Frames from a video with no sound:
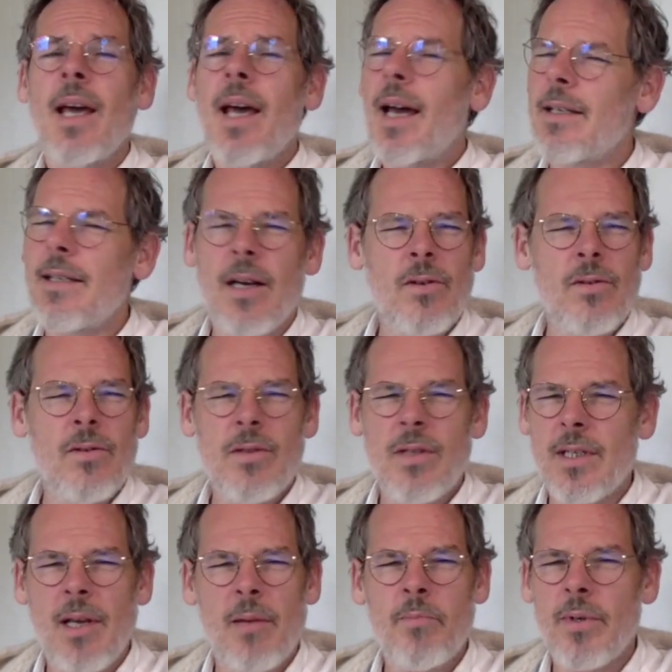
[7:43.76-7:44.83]
and down to the
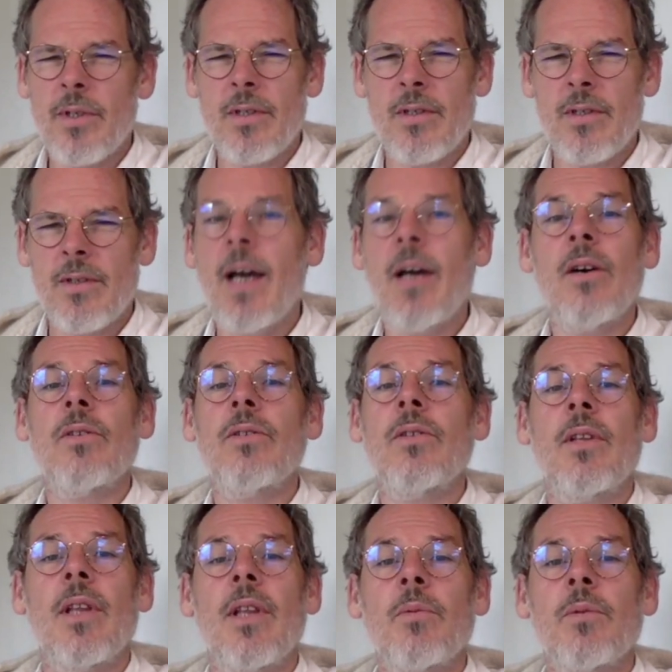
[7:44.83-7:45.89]
tempered
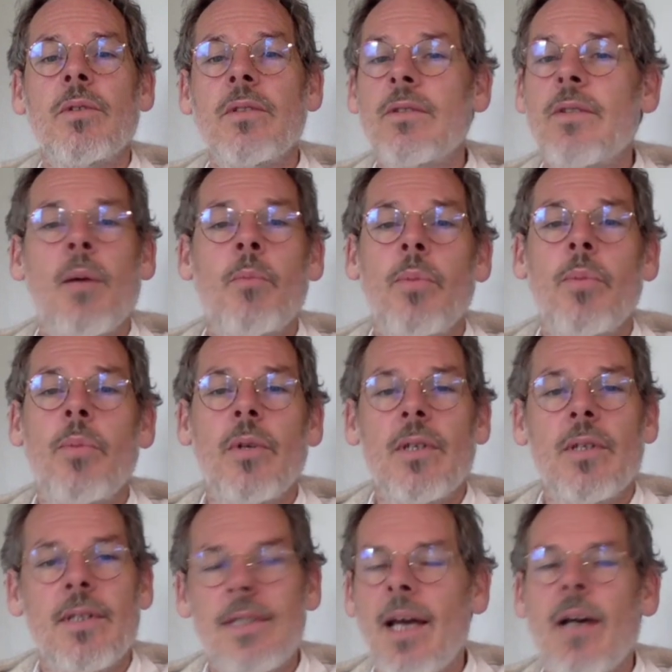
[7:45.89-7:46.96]
ground that was trampled
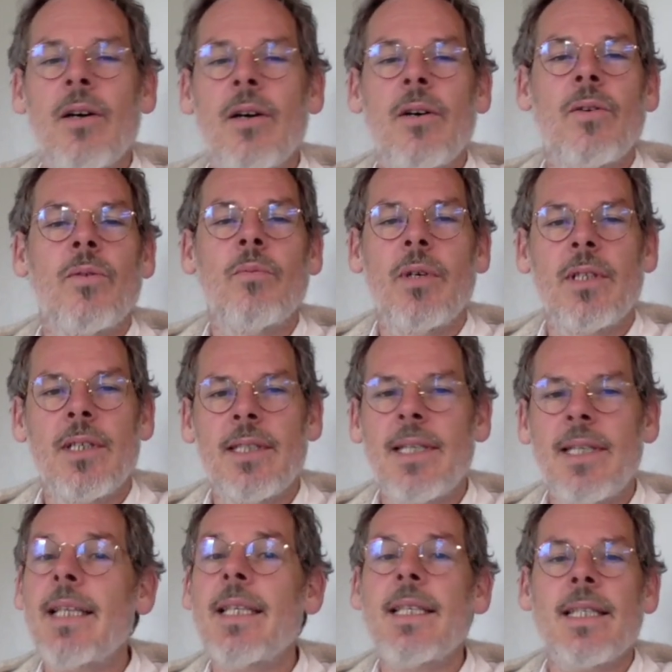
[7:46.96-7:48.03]
down by the
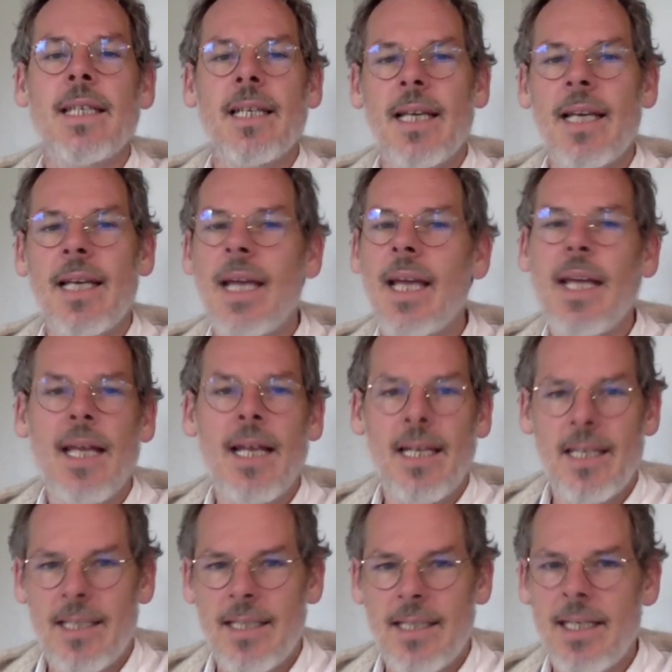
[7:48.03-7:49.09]
dancing Céli
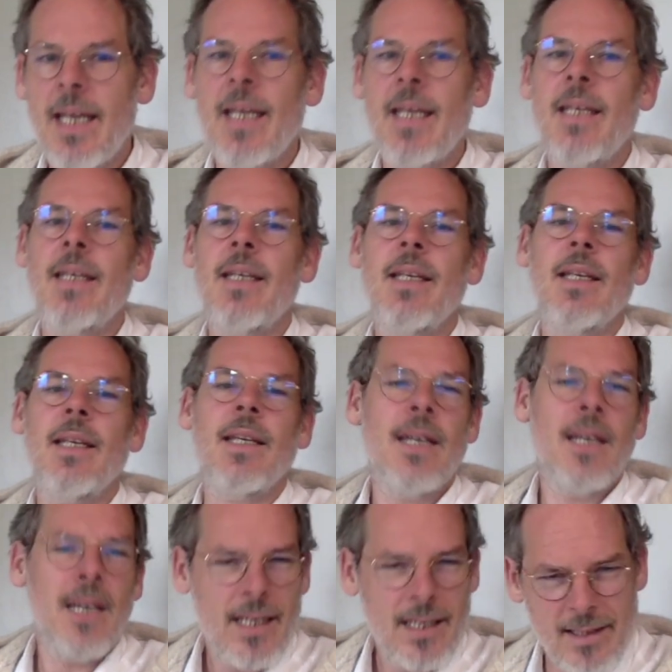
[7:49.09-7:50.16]
Dé,
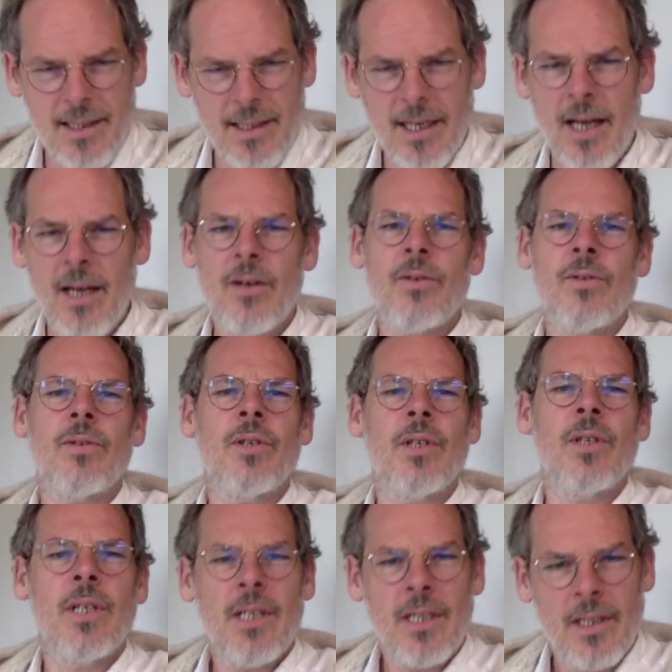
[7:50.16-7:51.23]
and down
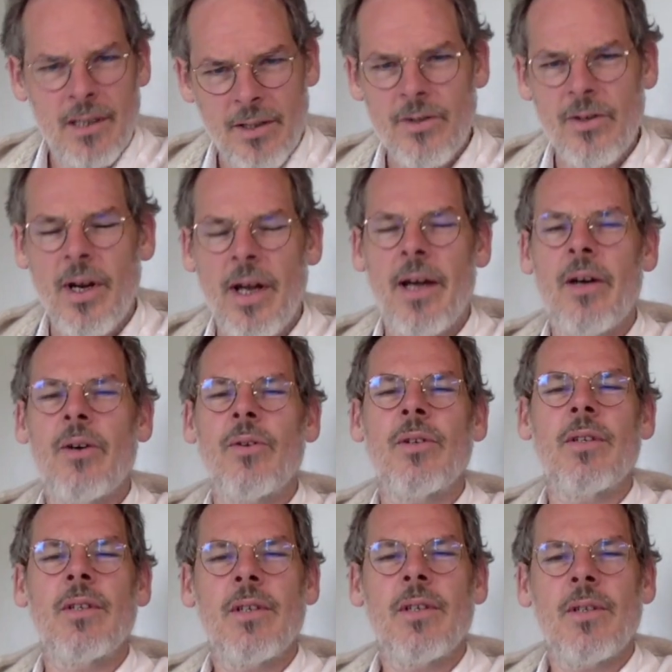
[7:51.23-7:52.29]
in the ground
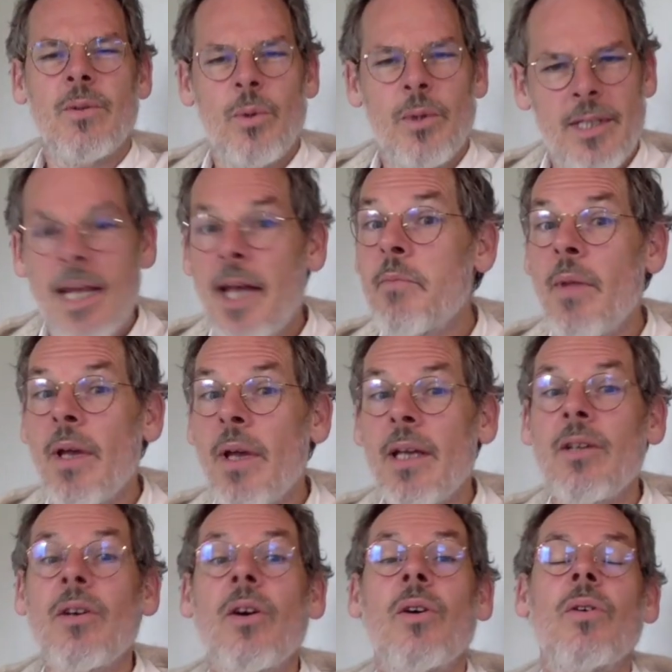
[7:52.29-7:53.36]
where the dead men
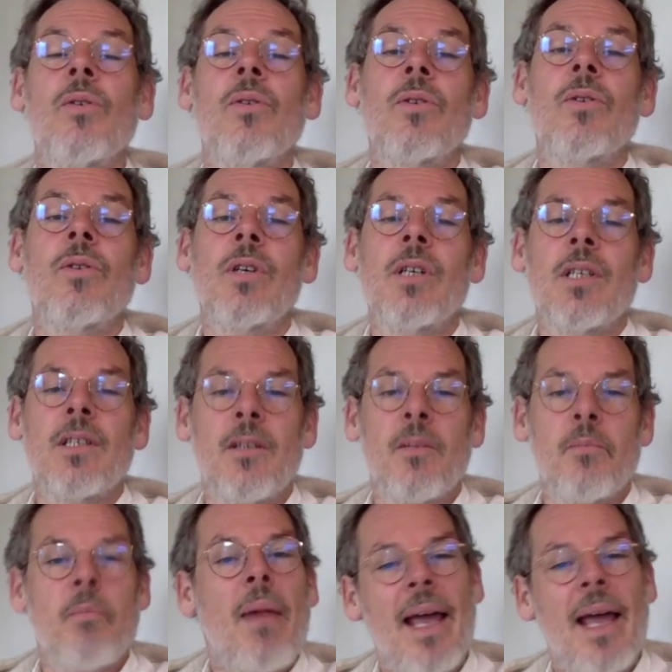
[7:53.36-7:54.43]
go to
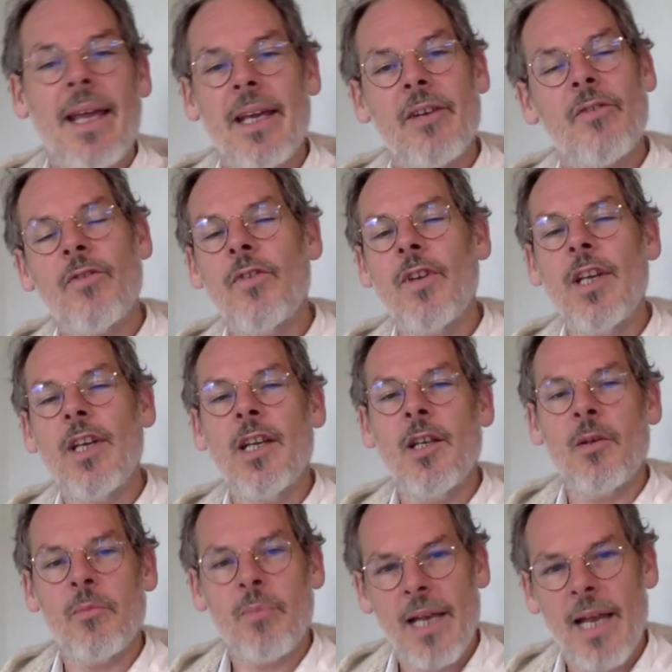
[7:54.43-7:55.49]
the maggot
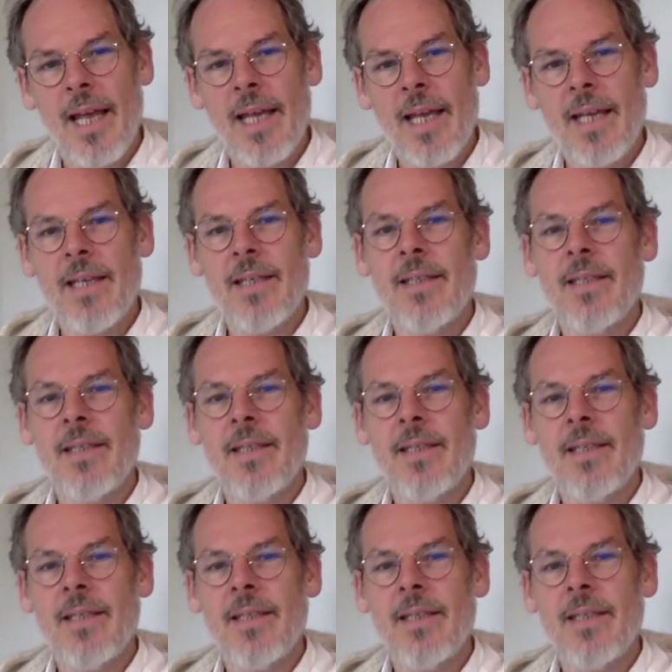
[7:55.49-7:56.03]
feeding plagues.